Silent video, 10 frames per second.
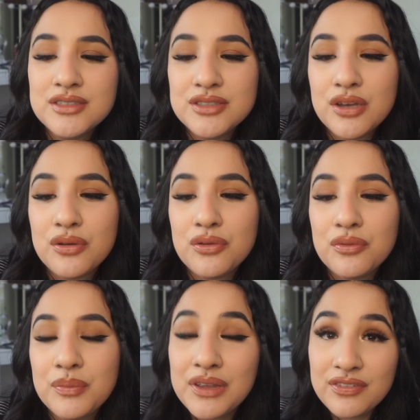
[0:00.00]
So,
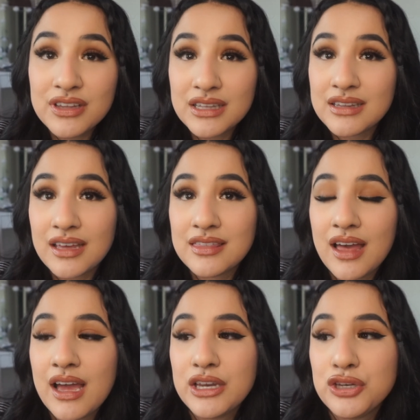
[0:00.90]
me feeling like
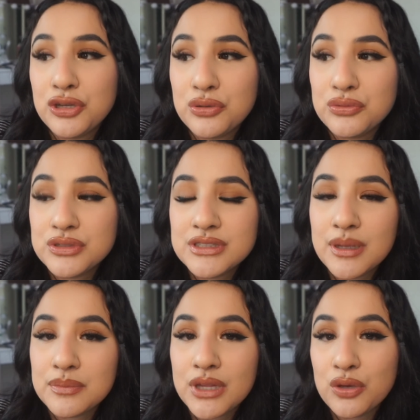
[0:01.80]
that, I knew
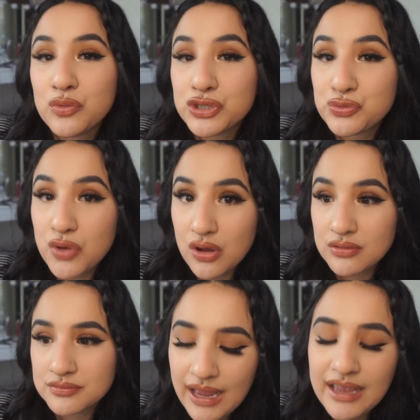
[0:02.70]
something was wrong.
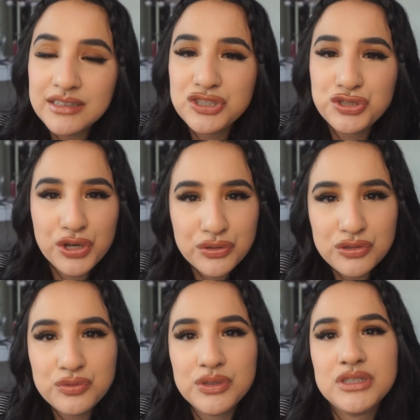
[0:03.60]
I had
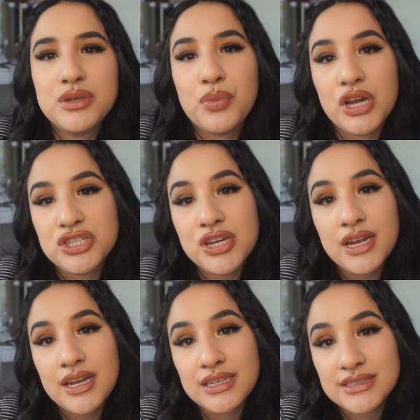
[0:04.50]
struggled with depression
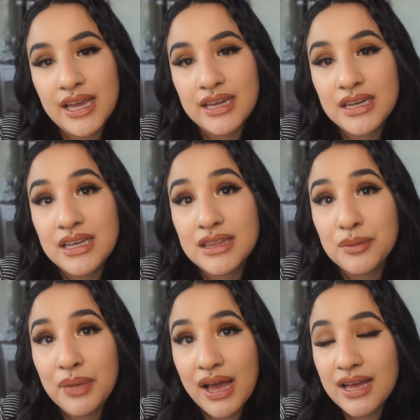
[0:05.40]
and anxiety in the
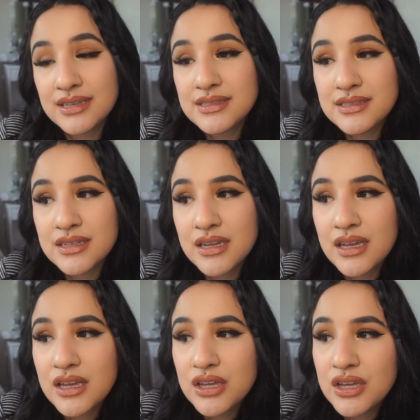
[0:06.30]
past,
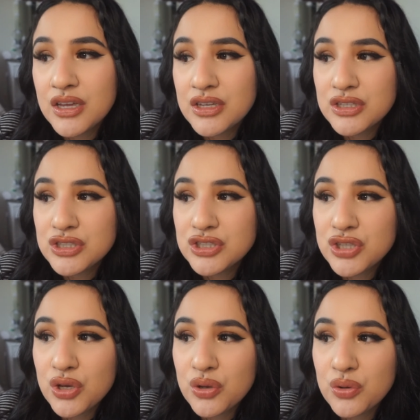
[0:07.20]

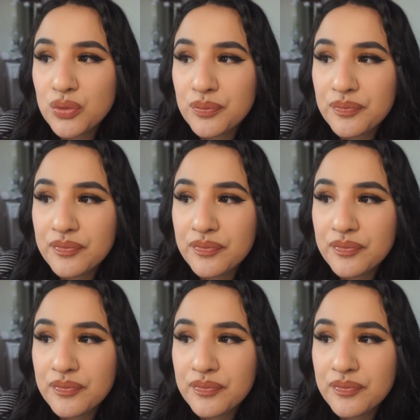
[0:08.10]
so